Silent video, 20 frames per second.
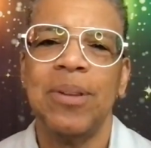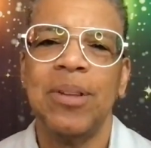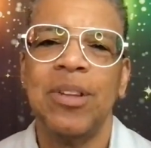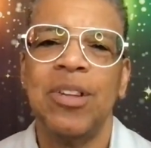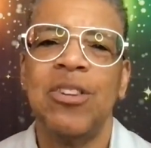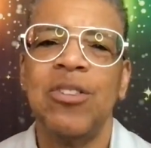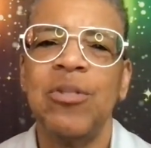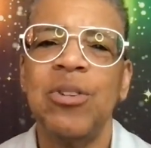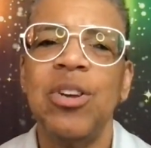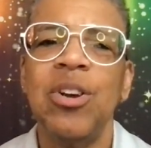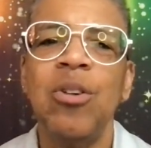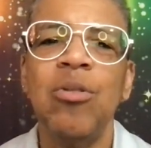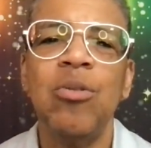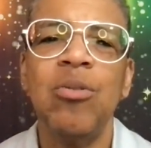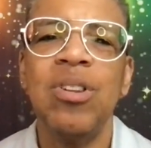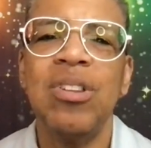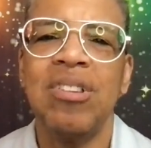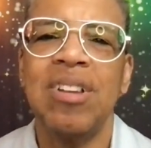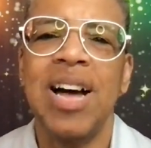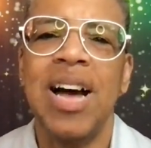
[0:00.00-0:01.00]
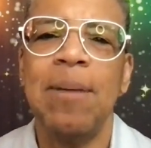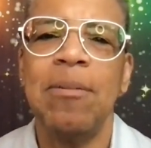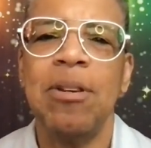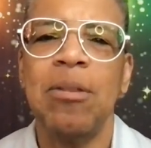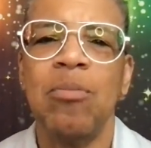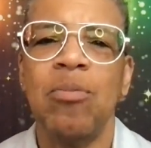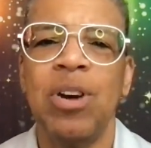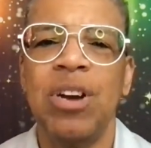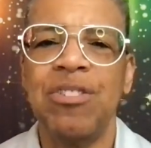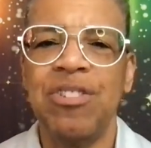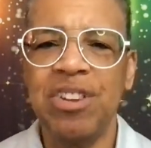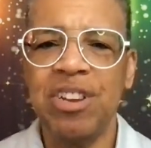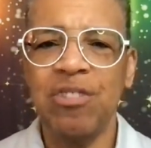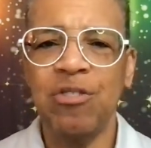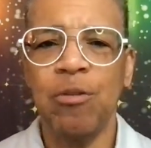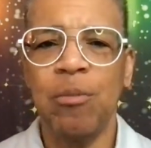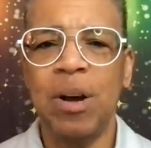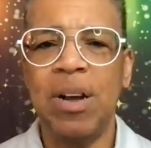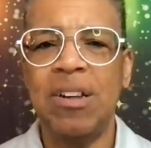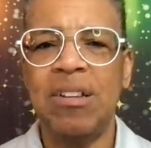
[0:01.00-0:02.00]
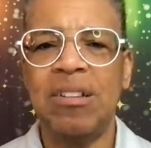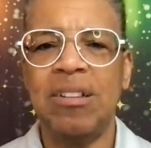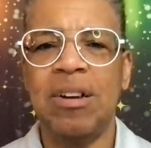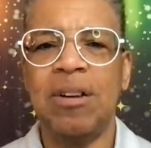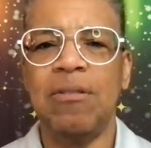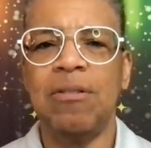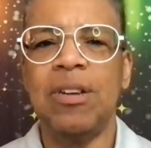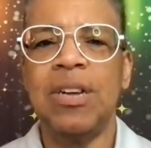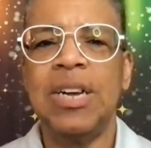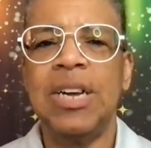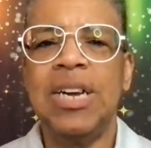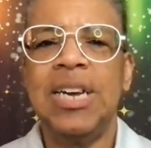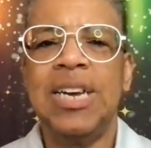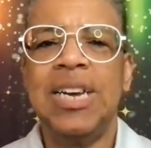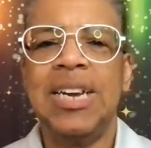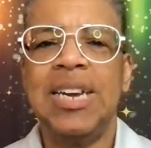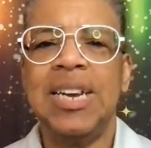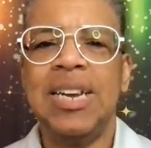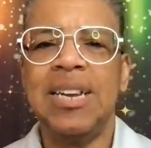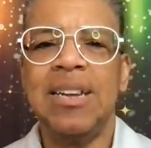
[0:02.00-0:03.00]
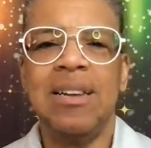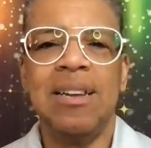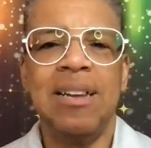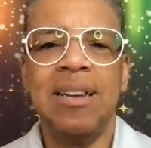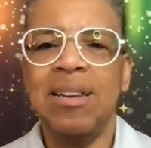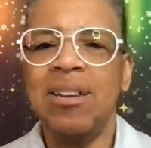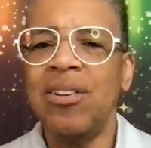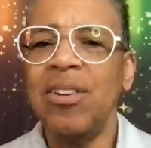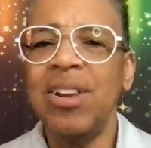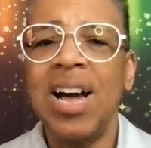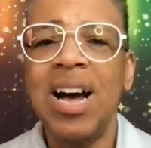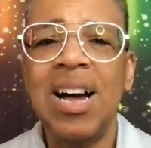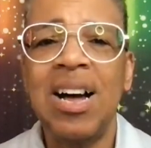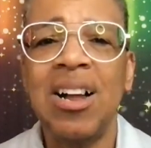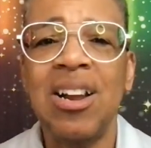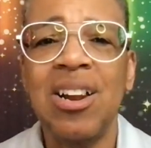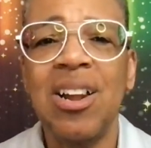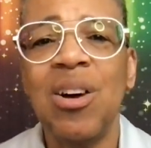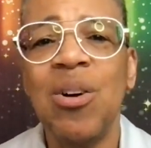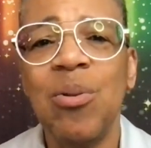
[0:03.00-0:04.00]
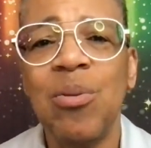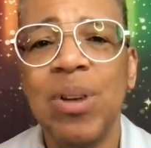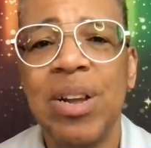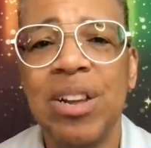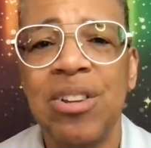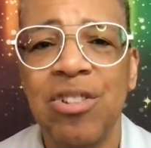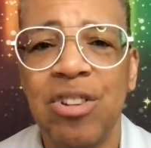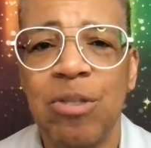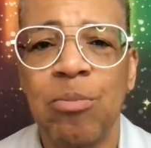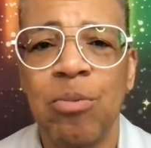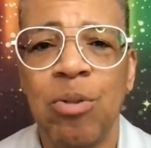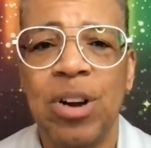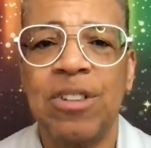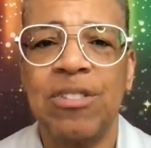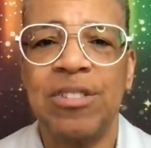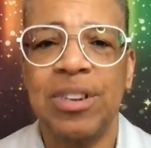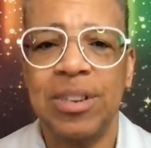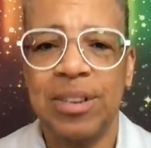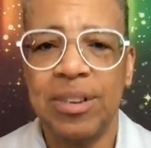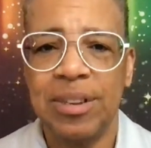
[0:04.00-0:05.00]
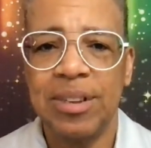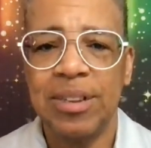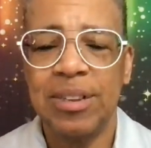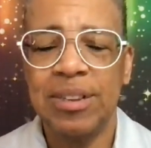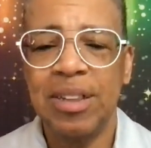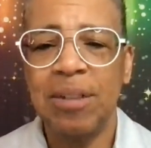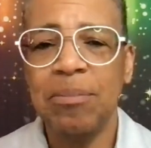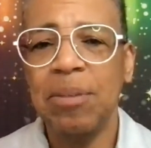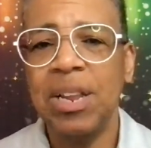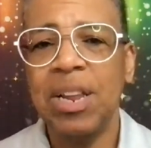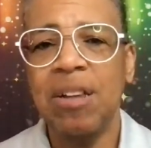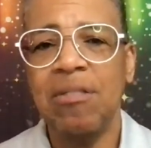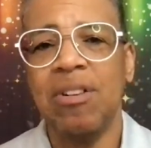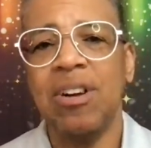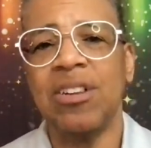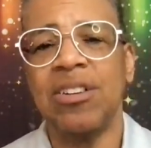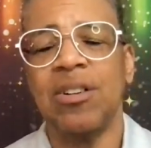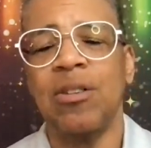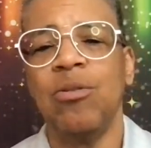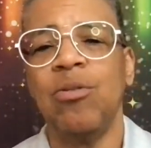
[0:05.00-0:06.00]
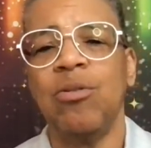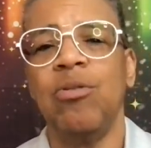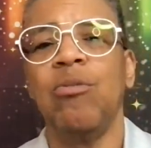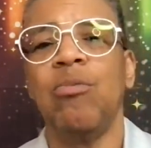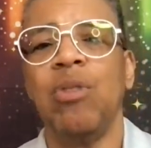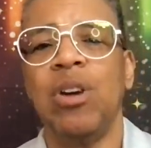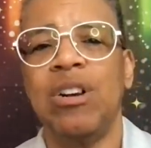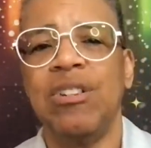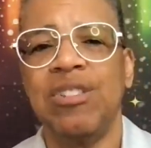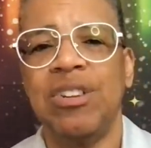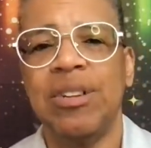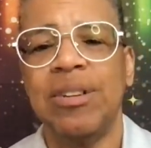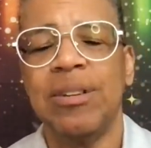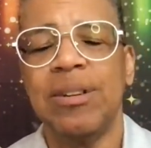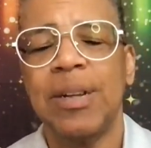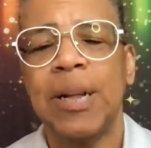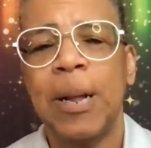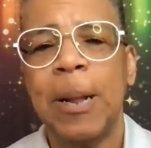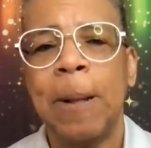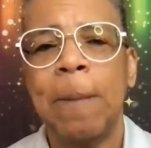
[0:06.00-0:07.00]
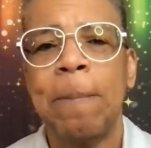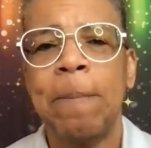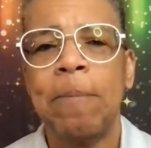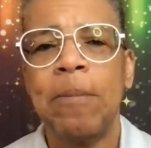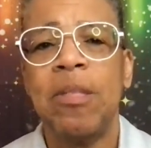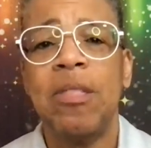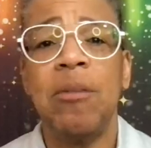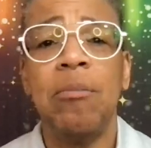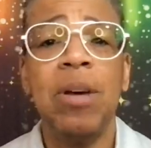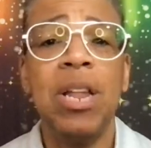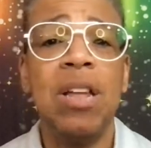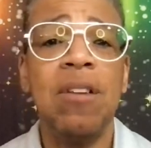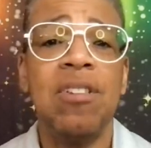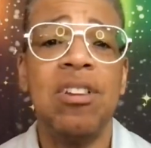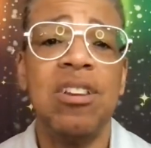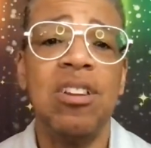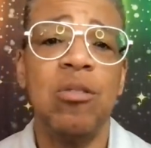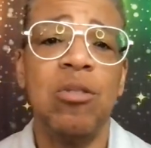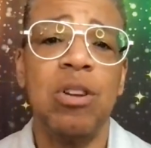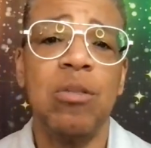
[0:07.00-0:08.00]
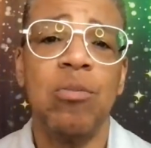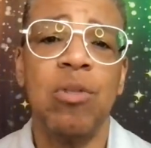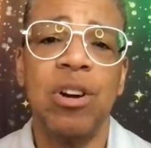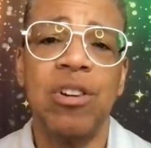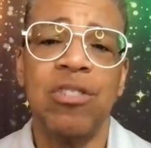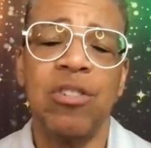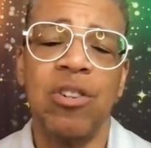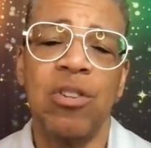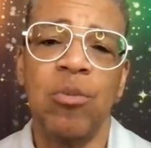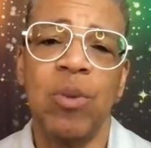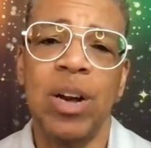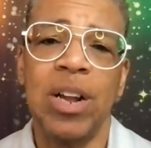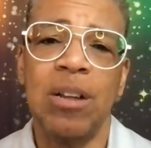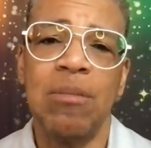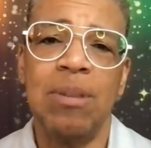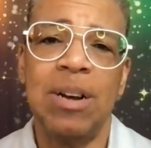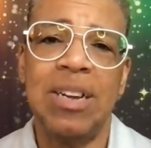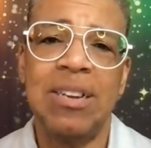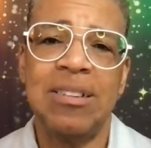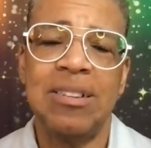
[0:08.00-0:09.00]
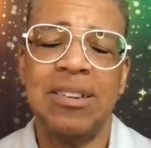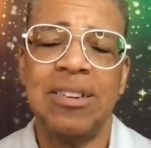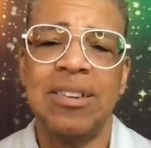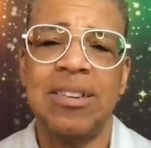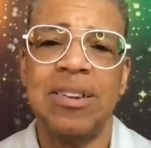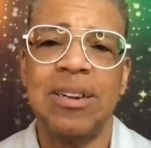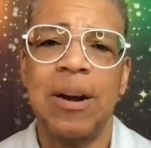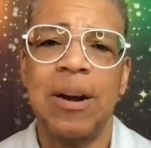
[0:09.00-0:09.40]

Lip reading: So when you go through this time of depression, just remind yourself, you're not alone in your depression. That many of us go through depression. That many of us deal with depression on a regular basis.